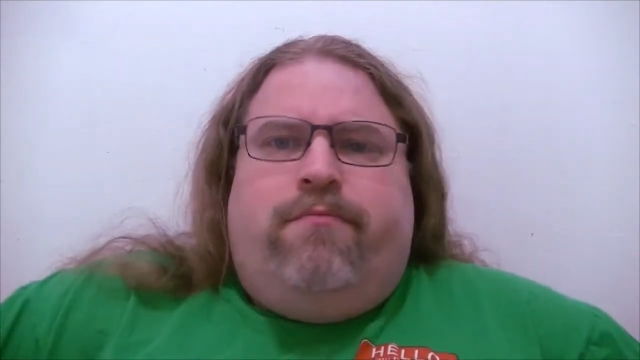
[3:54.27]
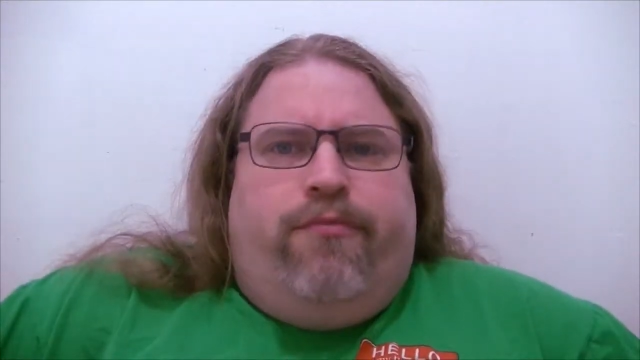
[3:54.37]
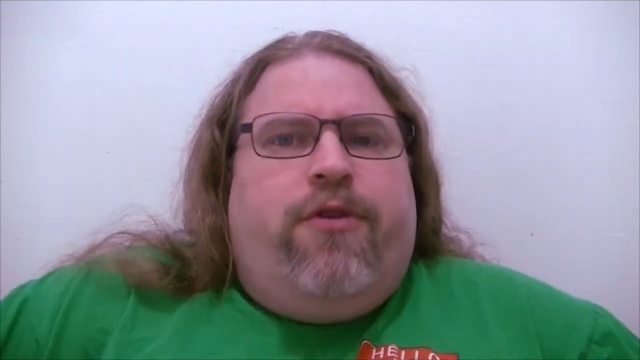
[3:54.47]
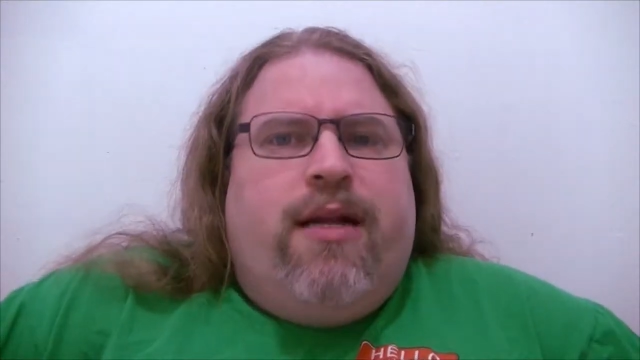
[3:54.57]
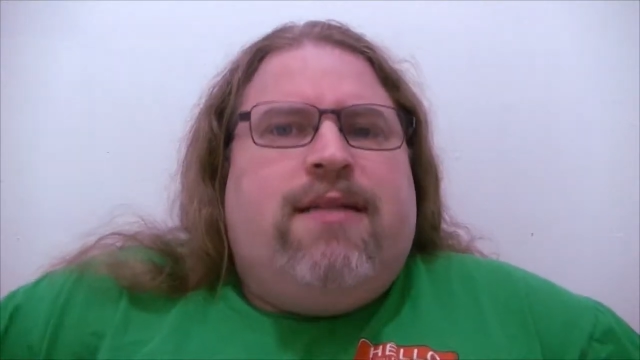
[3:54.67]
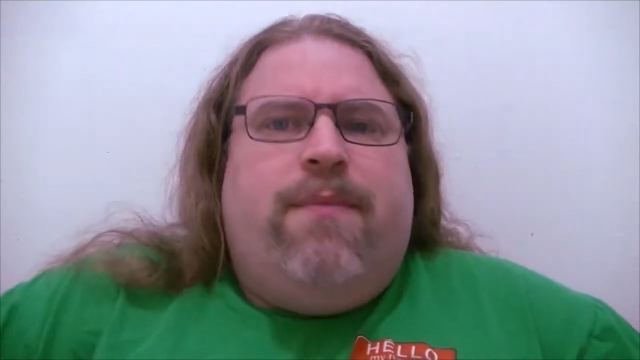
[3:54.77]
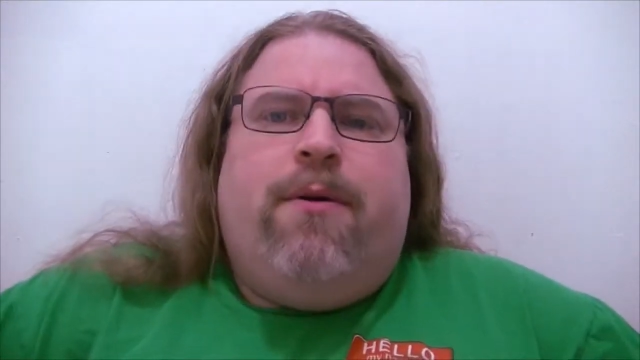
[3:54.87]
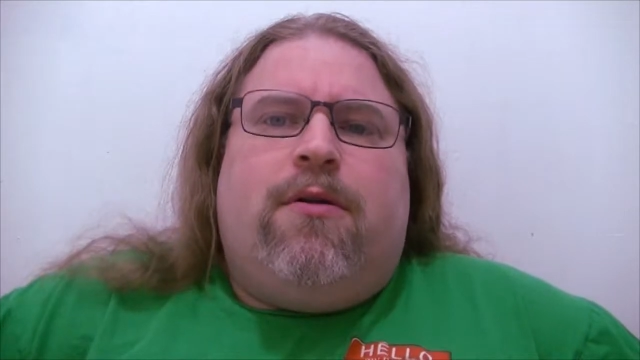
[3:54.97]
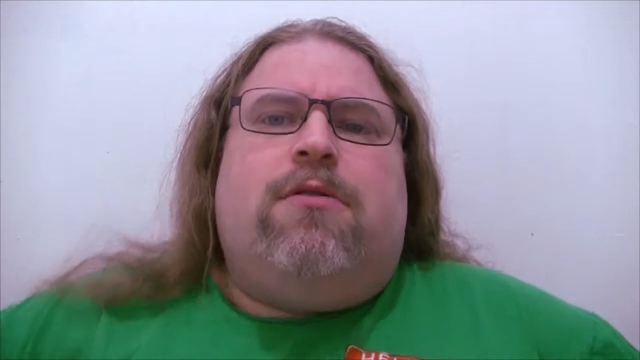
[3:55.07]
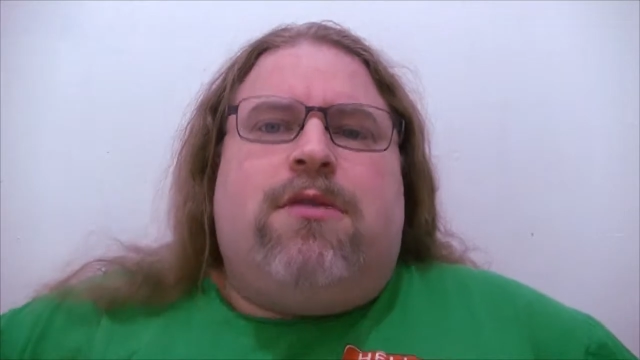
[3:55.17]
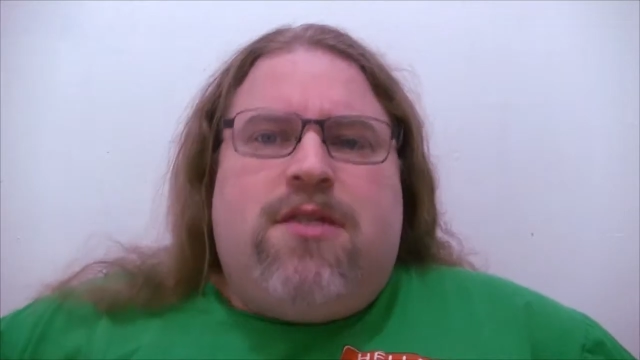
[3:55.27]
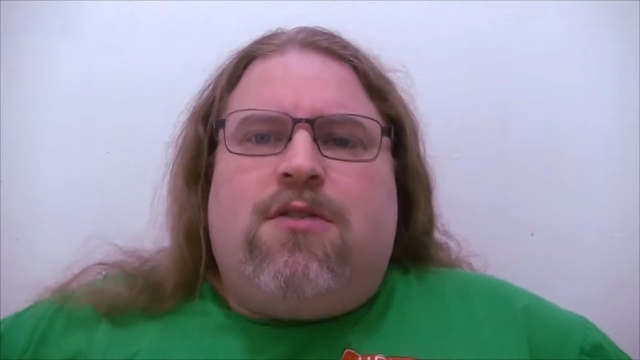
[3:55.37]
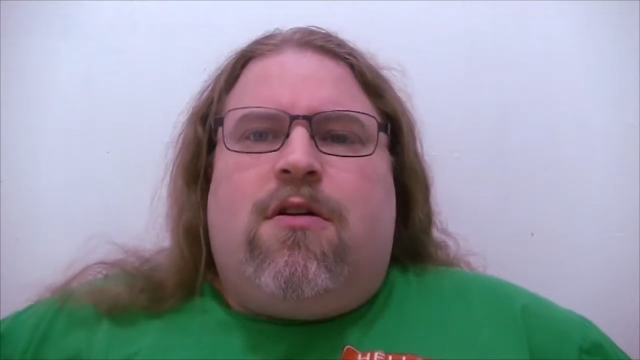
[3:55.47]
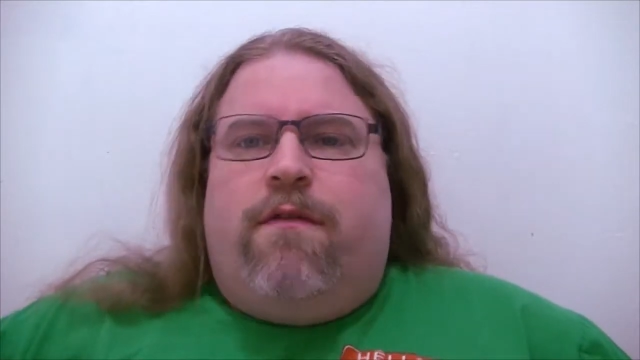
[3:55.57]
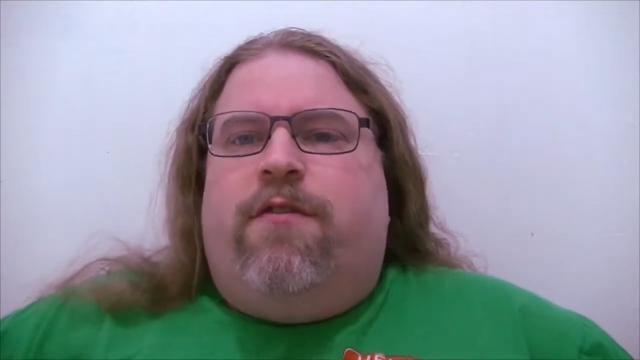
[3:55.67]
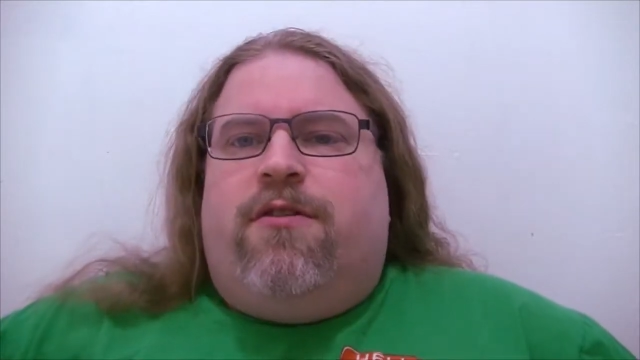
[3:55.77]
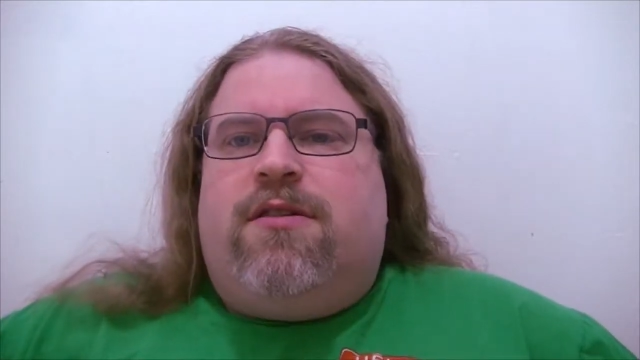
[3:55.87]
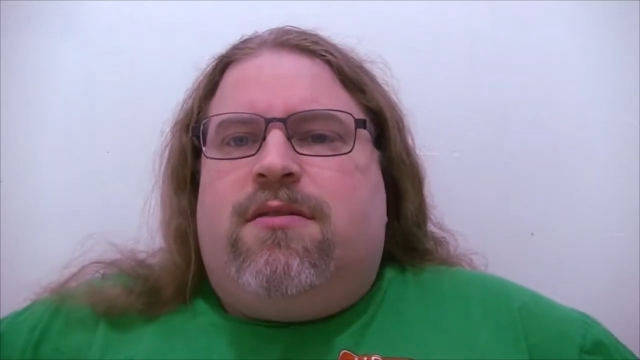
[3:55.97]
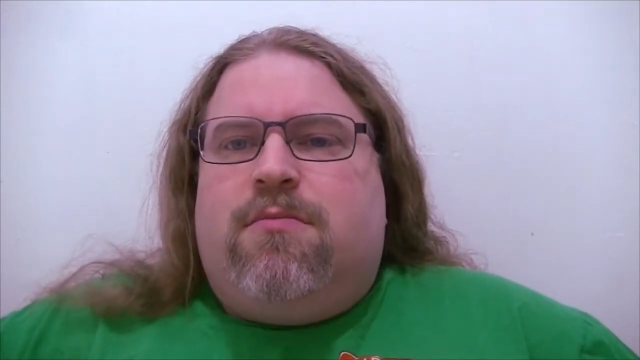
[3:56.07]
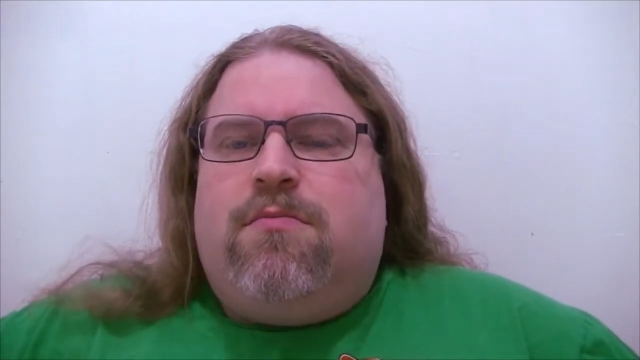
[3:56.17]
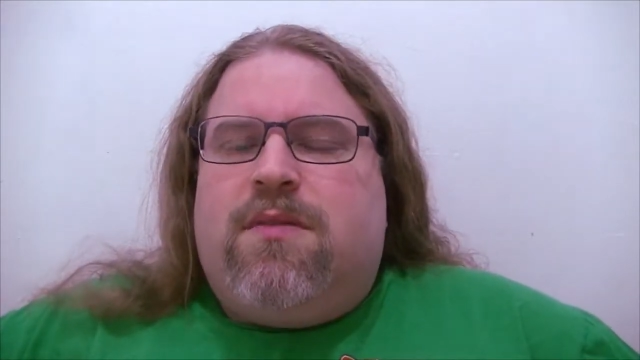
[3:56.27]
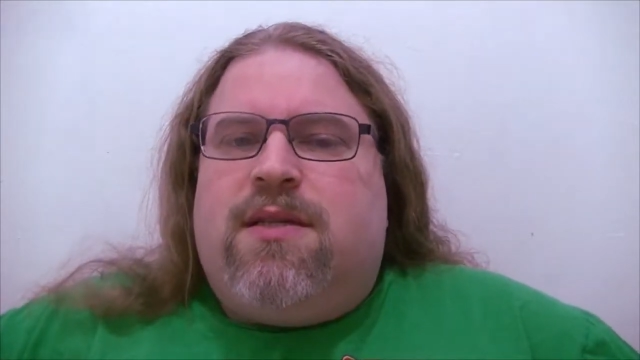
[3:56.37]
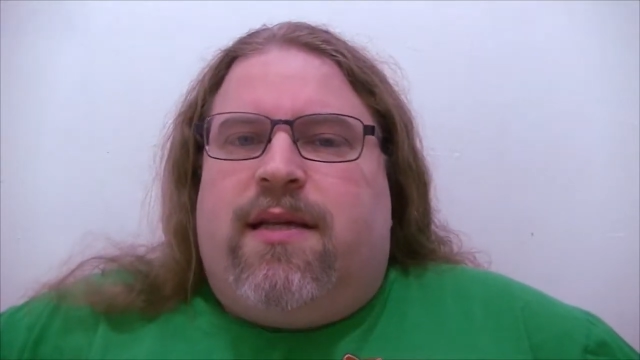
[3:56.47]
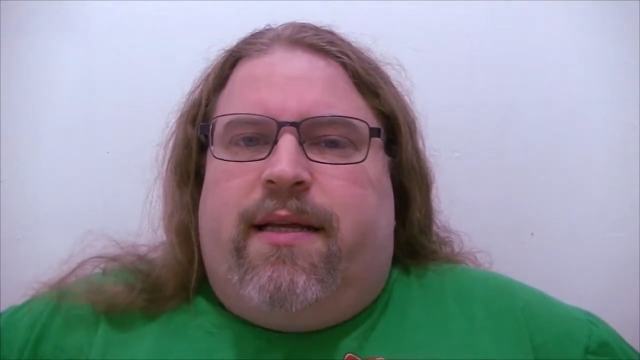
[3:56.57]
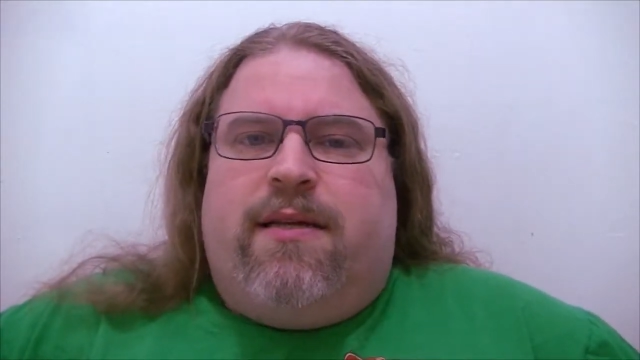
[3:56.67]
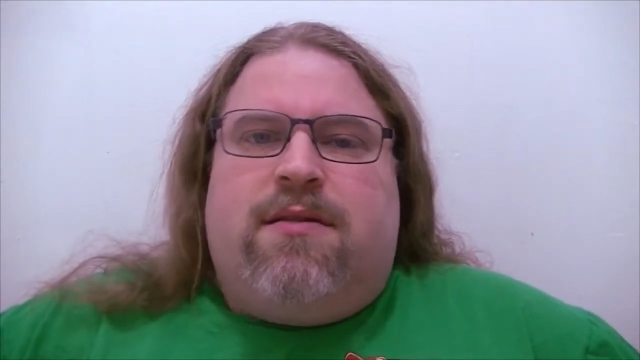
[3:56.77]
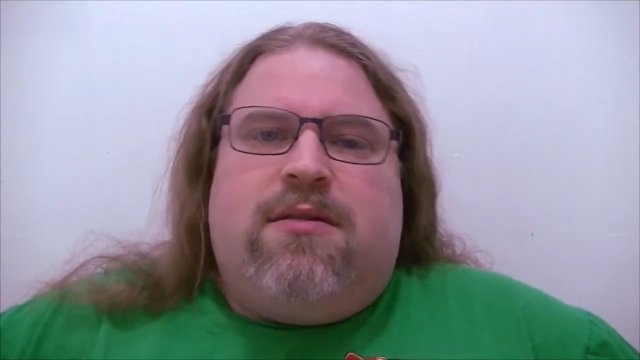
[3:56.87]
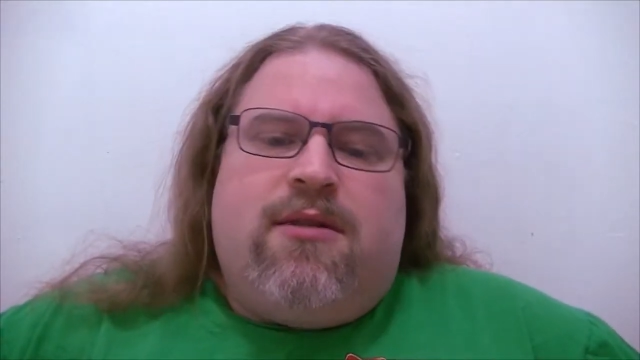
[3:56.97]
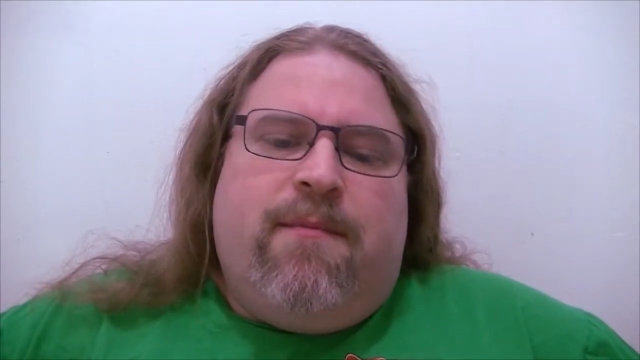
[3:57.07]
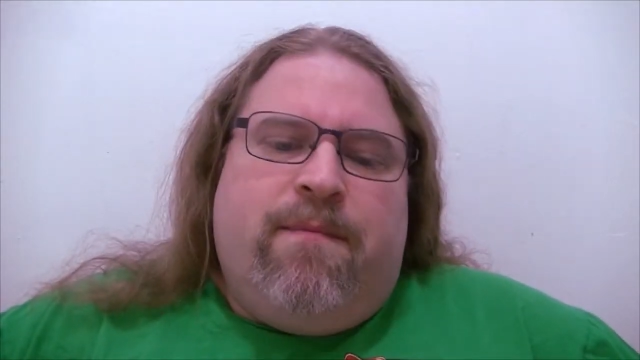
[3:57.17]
pretty typical Starverse silliness.